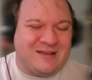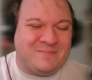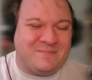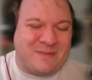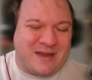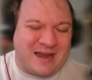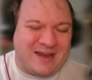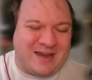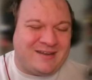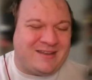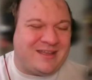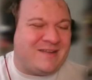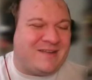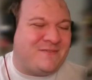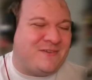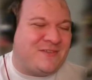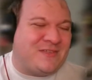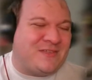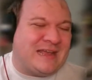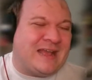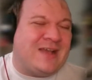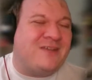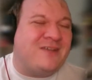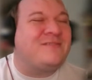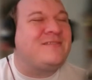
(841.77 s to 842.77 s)
compared to
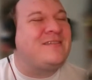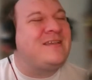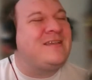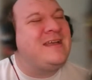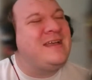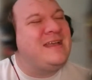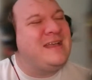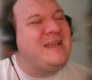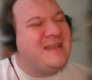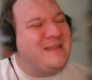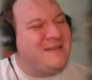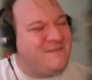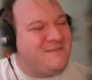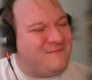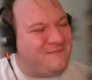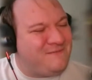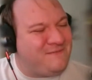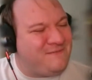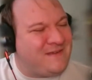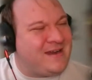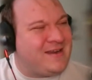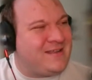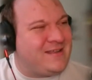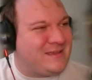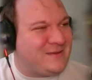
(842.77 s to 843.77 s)
everything else,
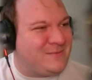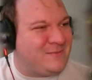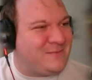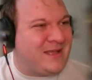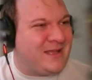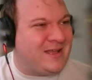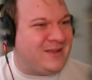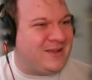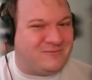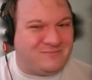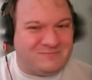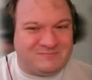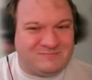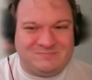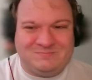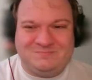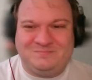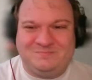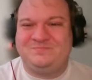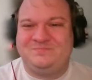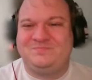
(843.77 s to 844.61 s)
fairly well.